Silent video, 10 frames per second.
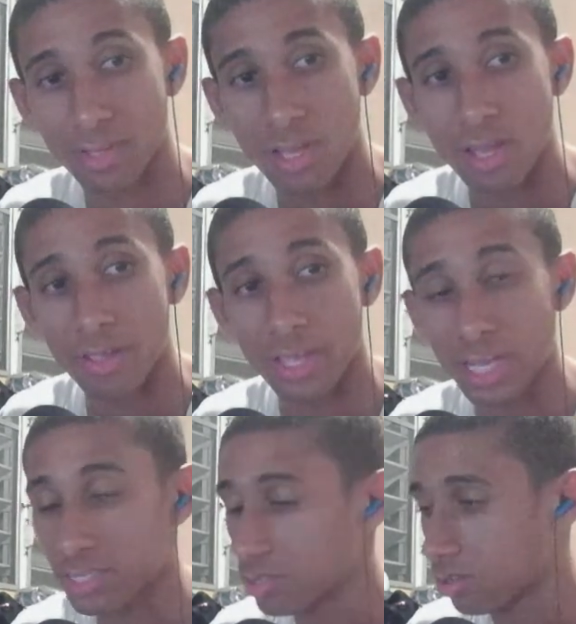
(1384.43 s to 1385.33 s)

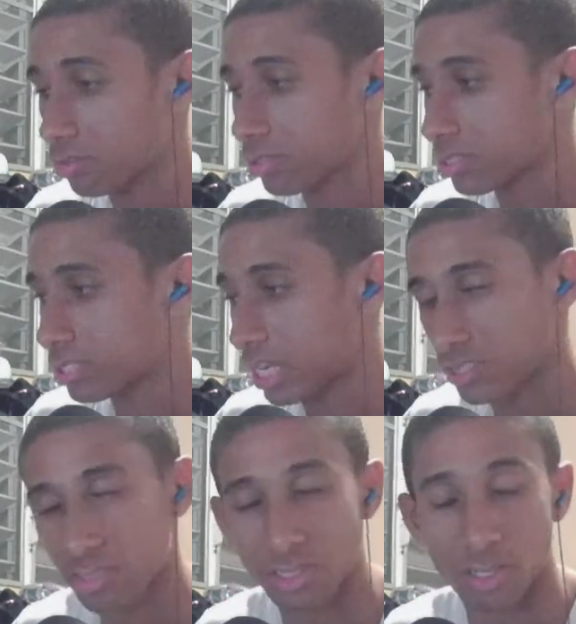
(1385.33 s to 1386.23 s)
Yes, all these kinds of
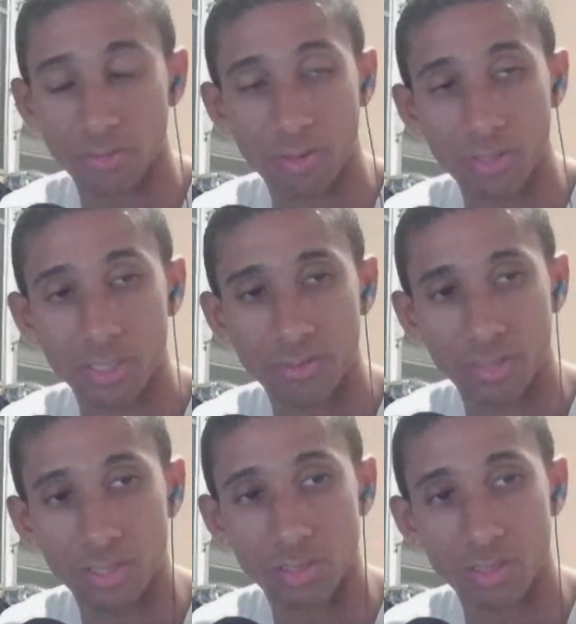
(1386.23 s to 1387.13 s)
stuff, all these
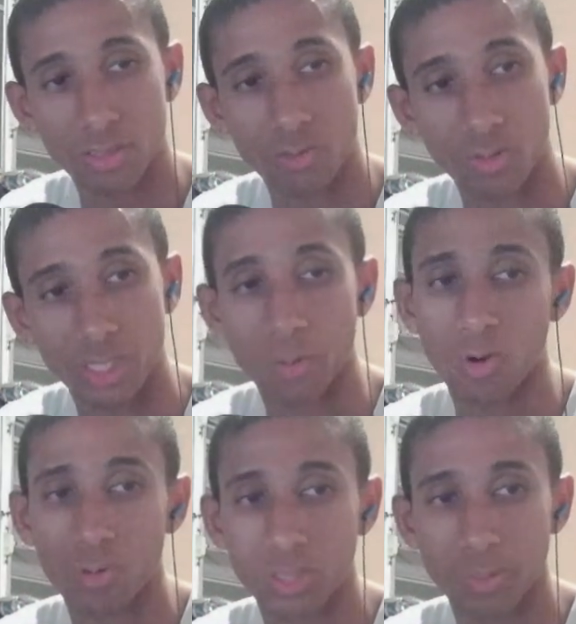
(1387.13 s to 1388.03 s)
features, which I'm
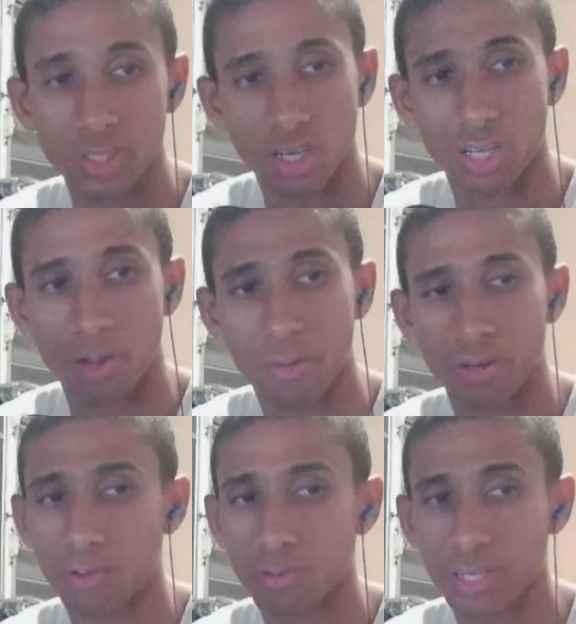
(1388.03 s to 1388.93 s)
going to be talking
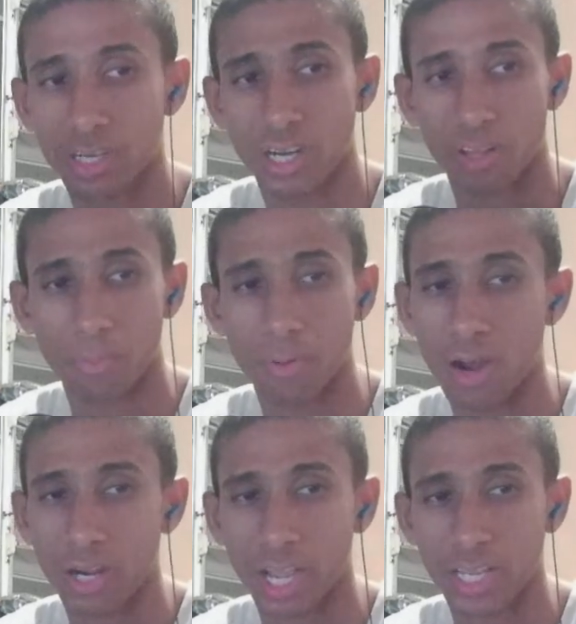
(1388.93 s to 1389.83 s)
about in another
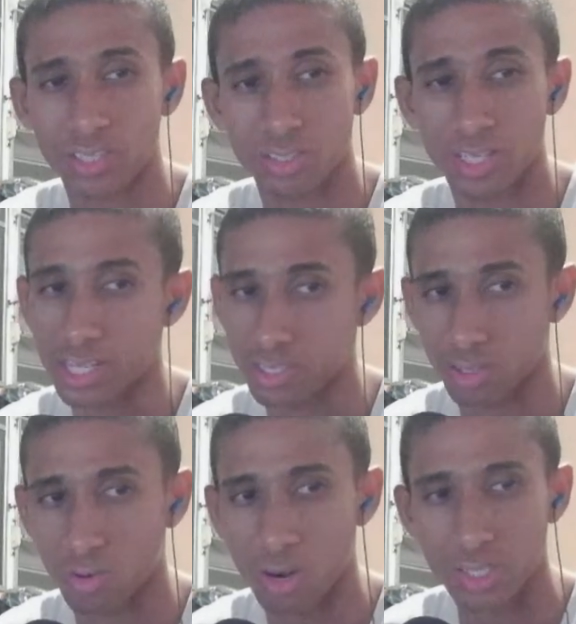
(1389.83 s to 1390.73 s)
podcast, just as the
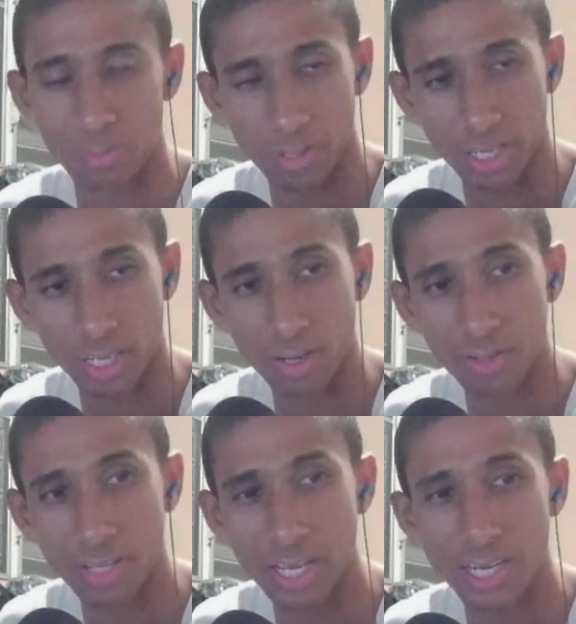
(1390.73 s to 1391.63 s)
crossplay and all
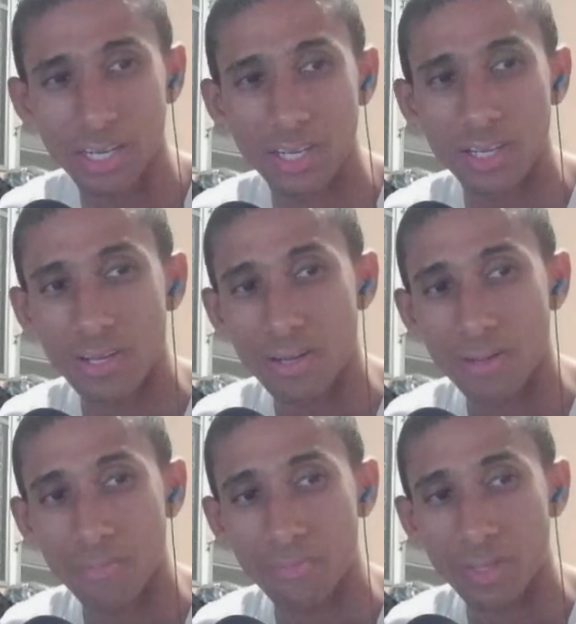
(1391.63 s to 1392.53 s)
that,
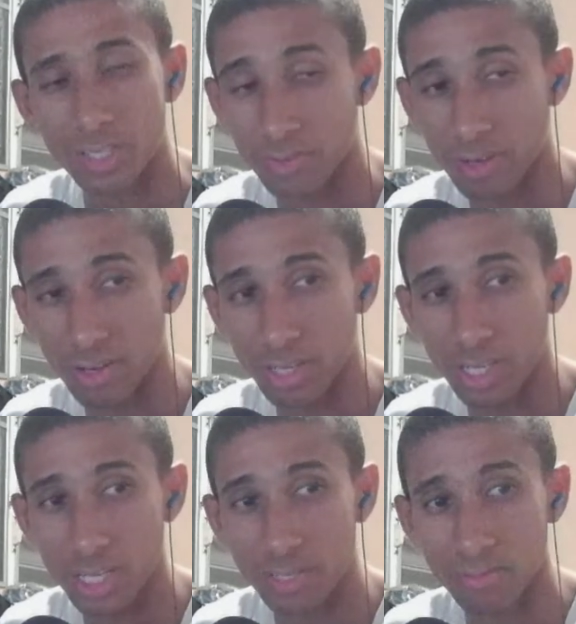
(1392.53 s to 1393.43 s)
is very good.
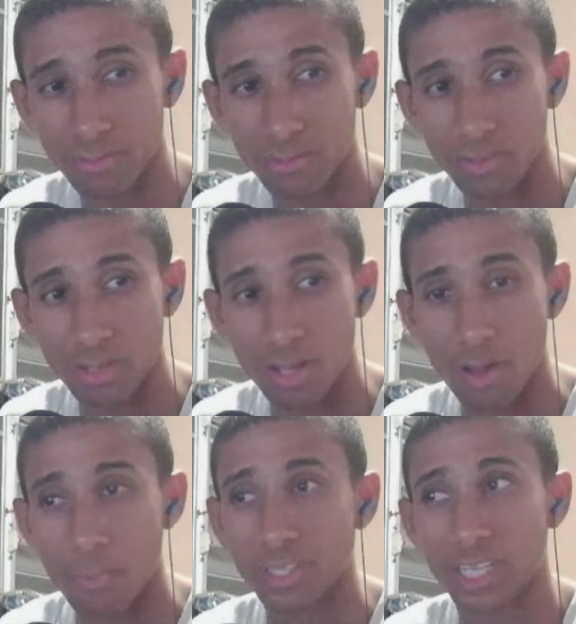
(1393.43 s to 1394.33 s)

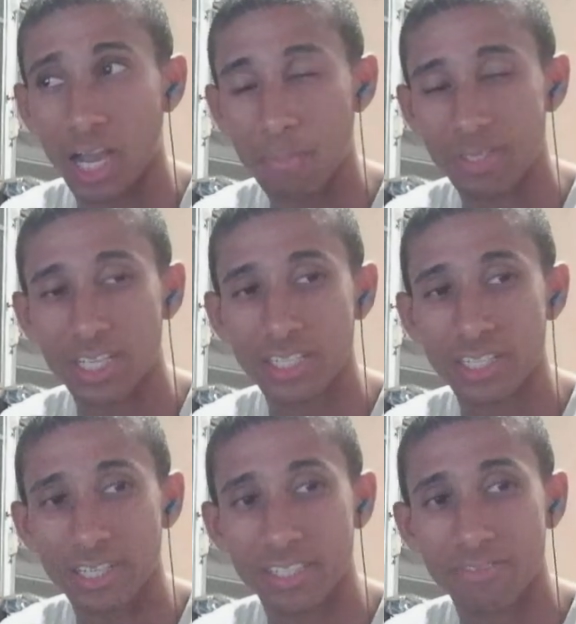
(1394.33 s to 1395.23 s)
But the competition
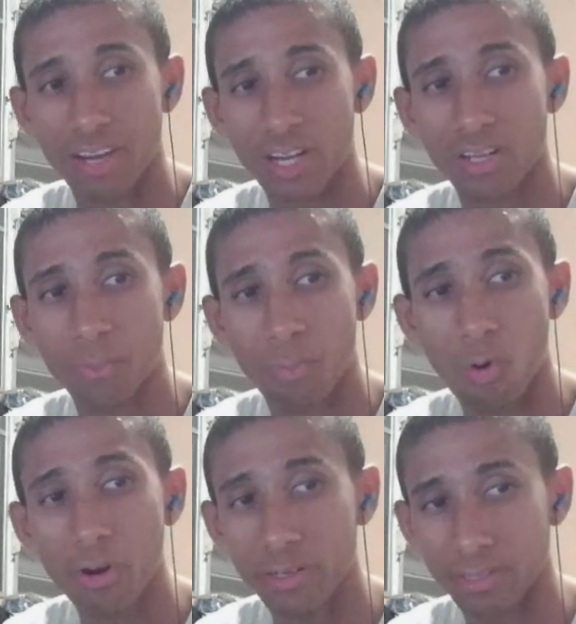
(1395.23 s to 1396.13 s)
is vitally important,